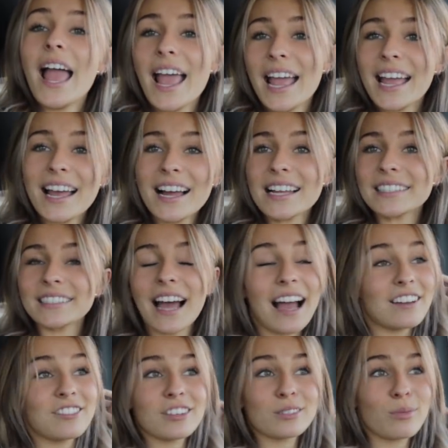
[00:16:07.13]
And
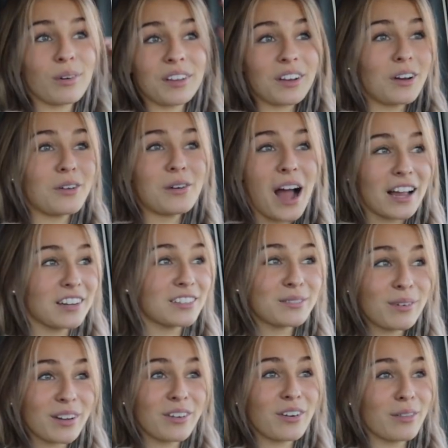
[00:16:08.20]
I just want to go, I
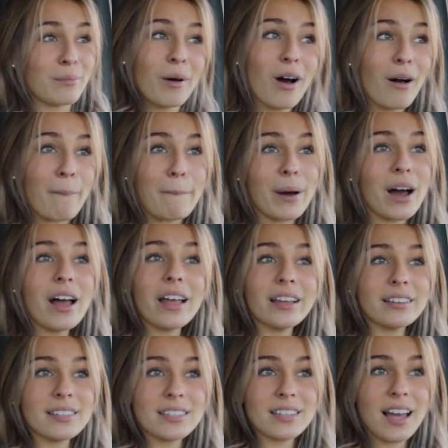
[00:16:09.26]
just want to go to the mall,
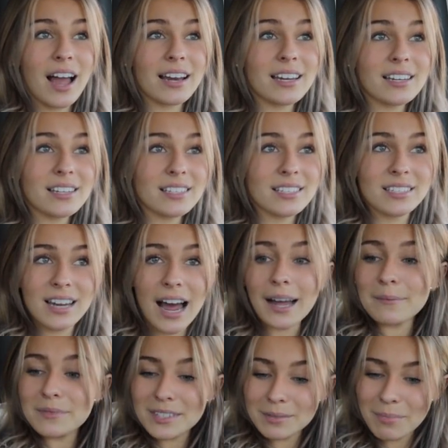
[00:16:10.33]
but I need to
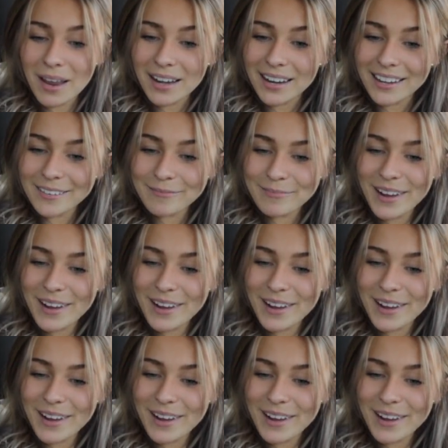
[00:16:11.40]
stop spending